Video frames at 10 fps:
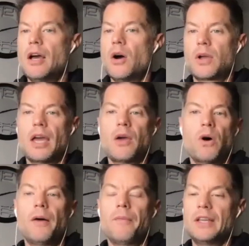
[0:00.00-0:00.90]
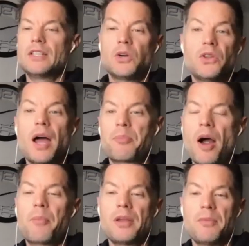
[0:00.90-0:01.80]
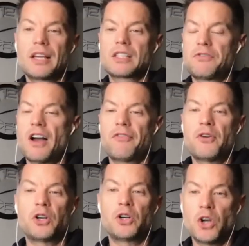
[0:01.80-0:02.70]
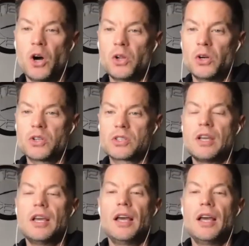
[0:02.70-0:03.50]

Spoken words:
okay, well, until that property makes $500,